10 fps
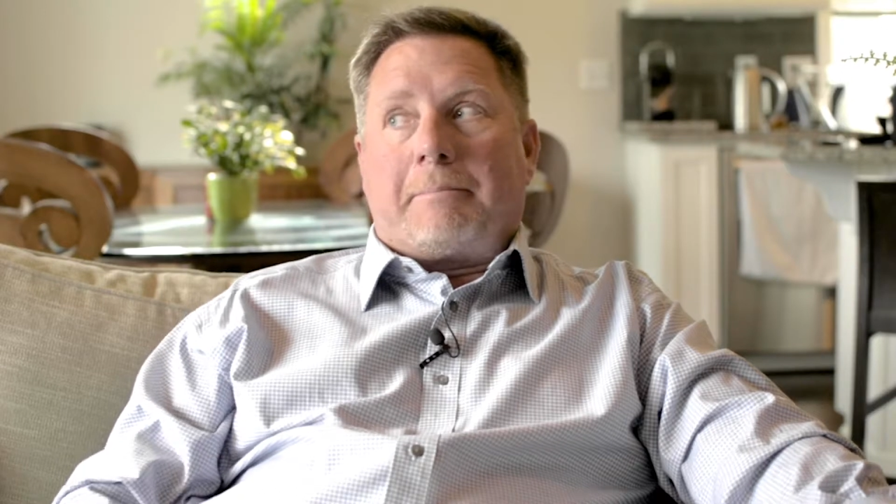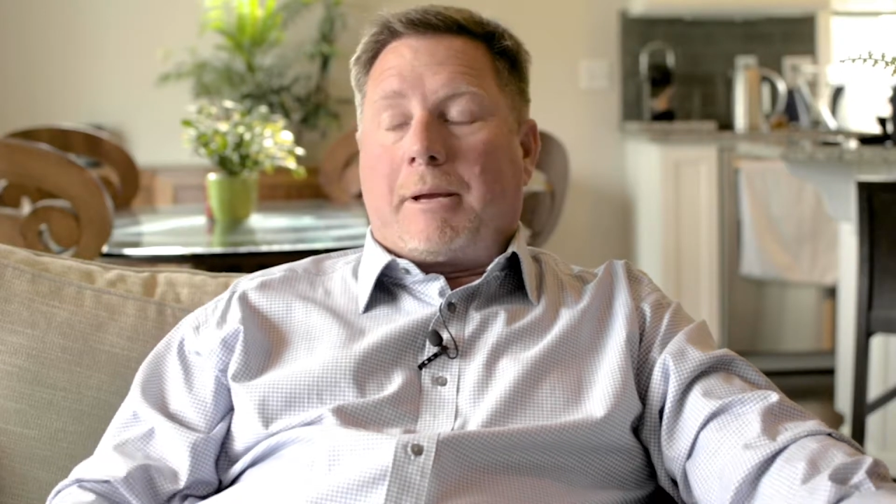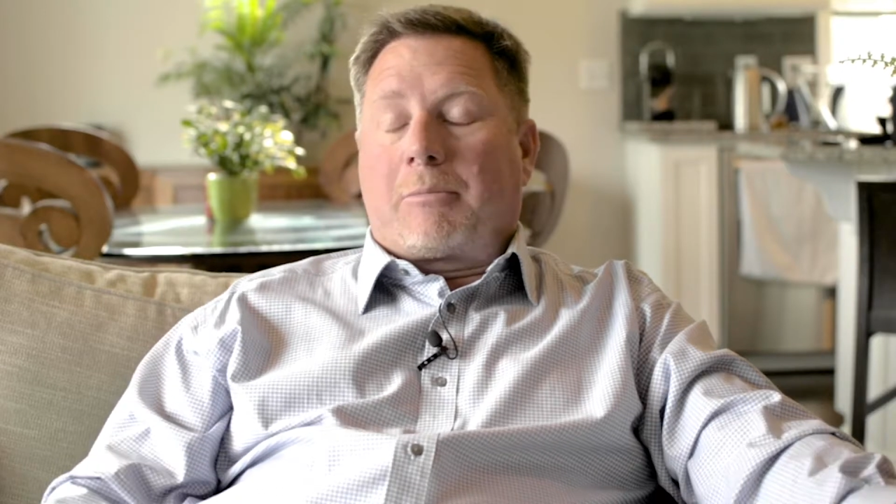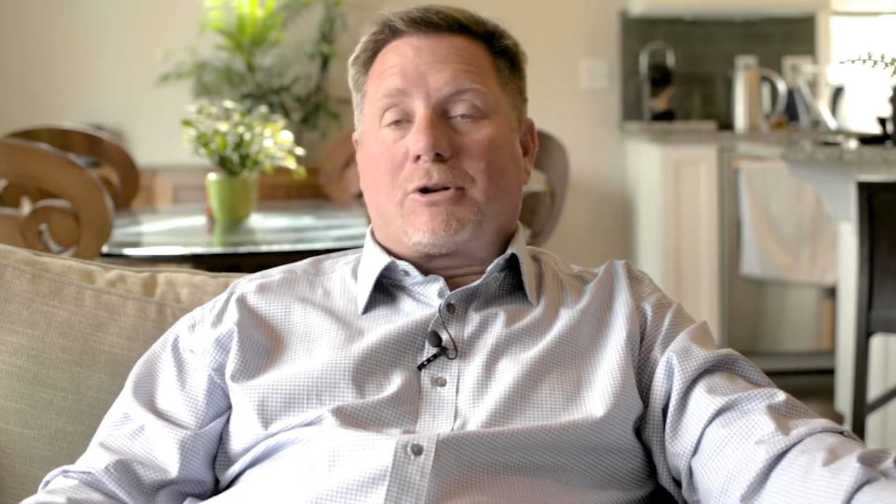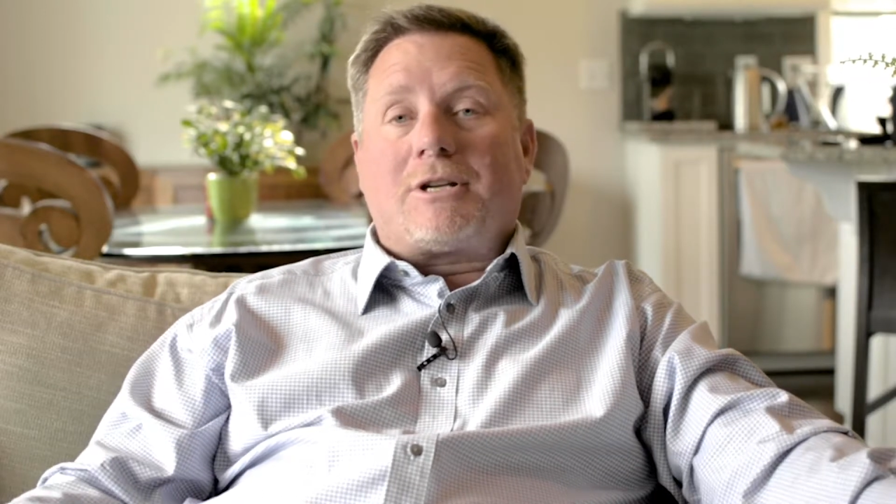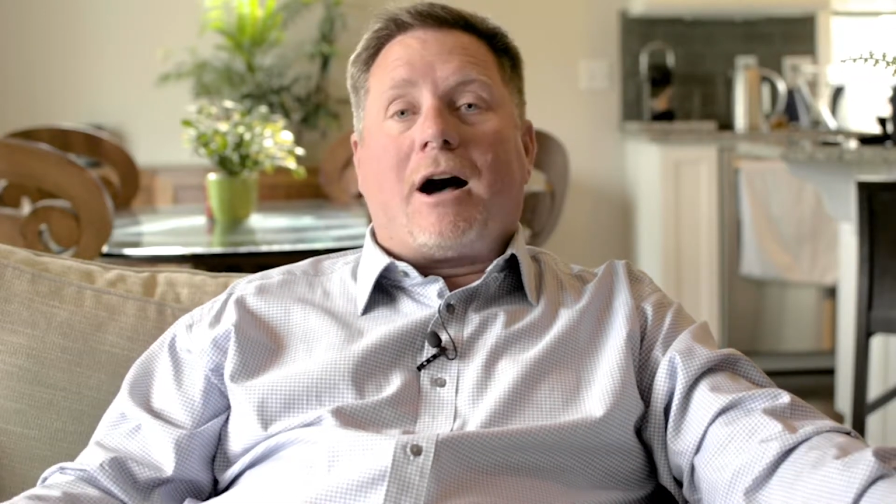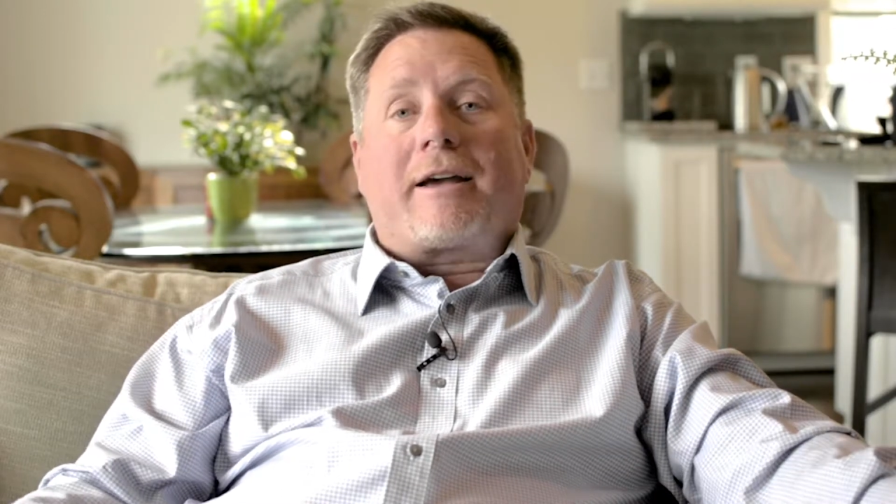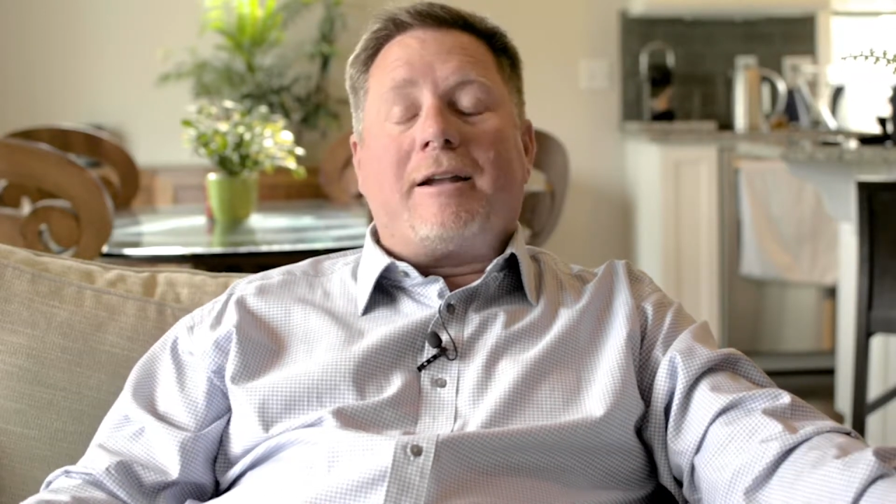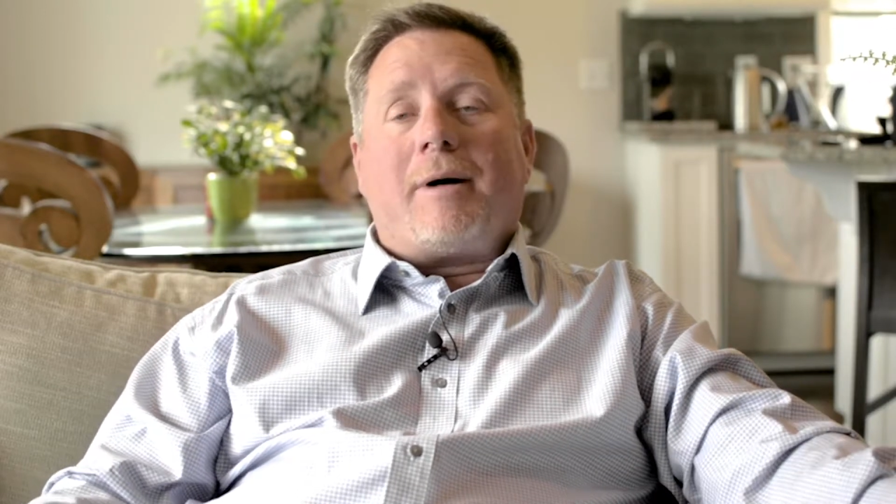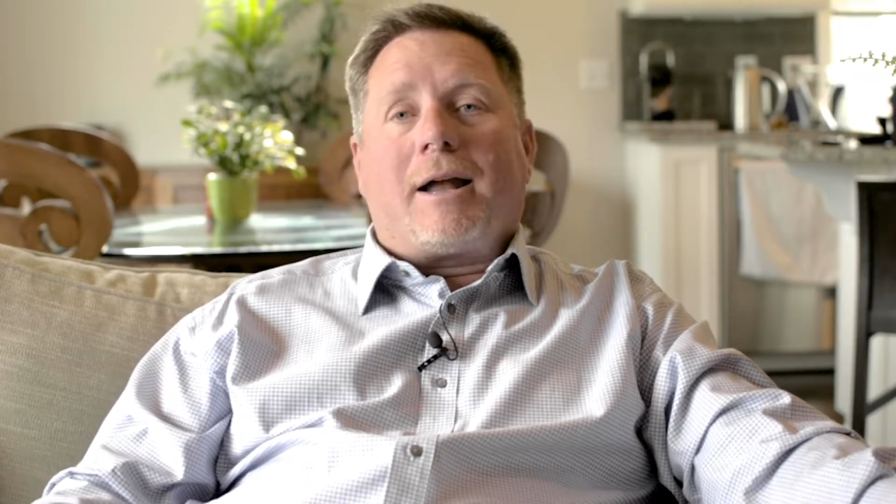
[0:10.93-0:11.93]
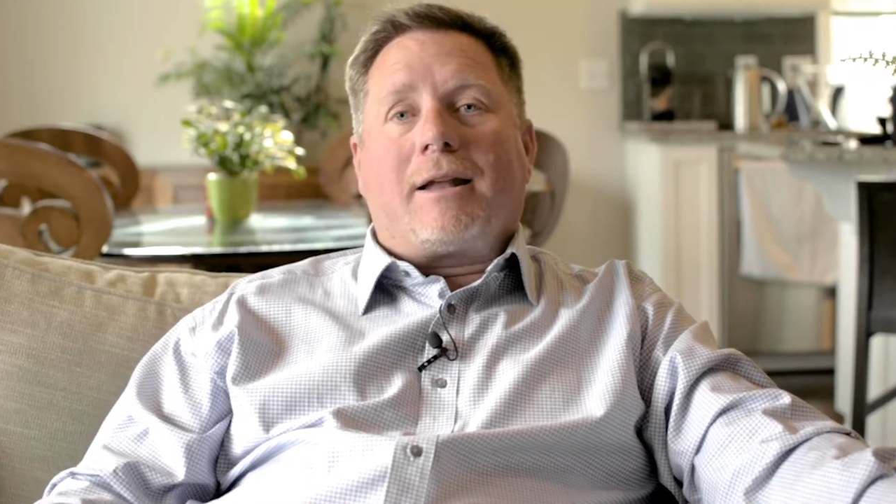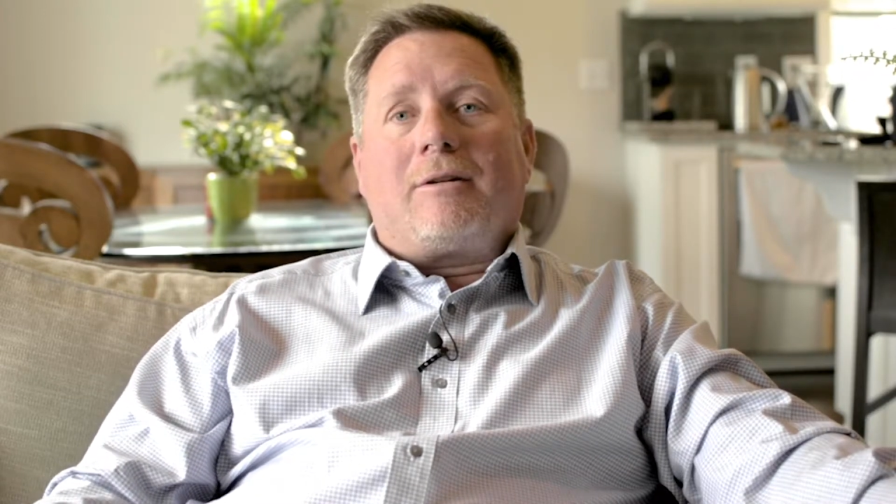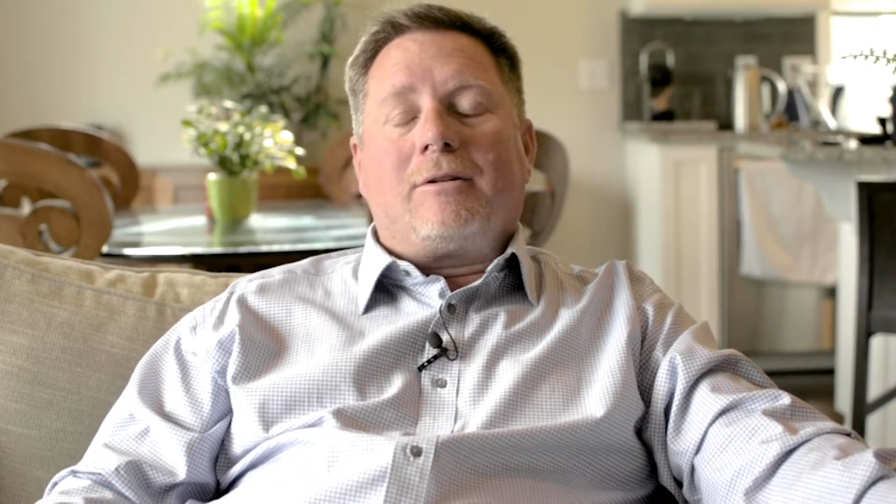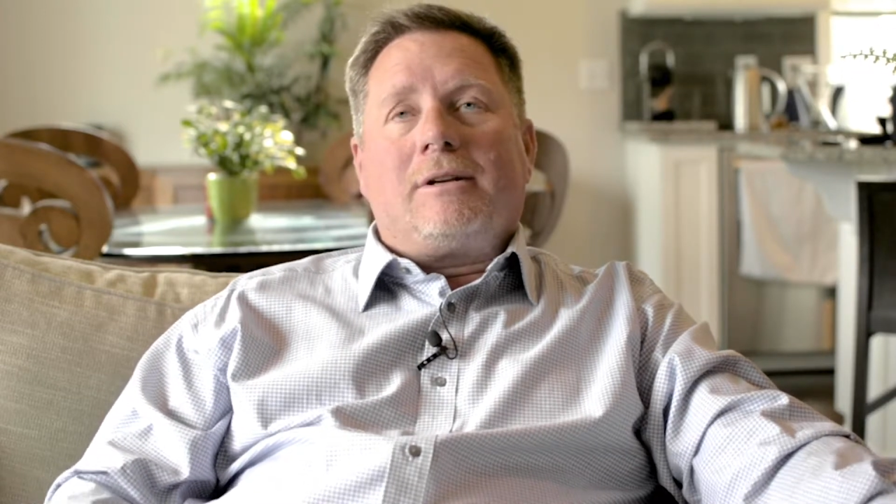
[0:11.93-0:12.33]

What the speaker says: People are talking about it.